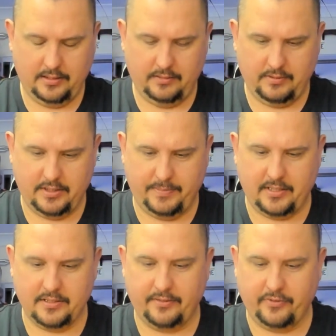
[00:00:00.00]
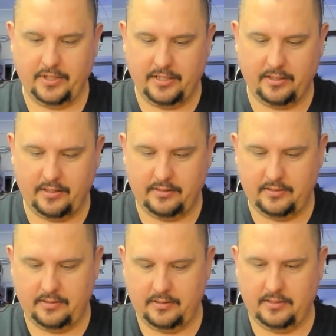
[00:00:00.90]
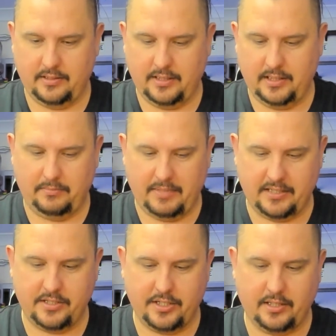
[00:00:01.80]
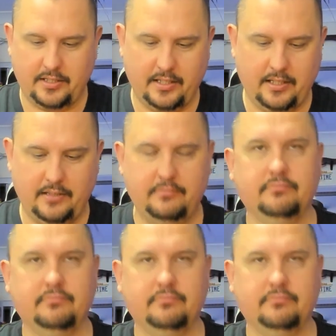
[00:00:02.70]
was because I've already got Mutton Junkyard.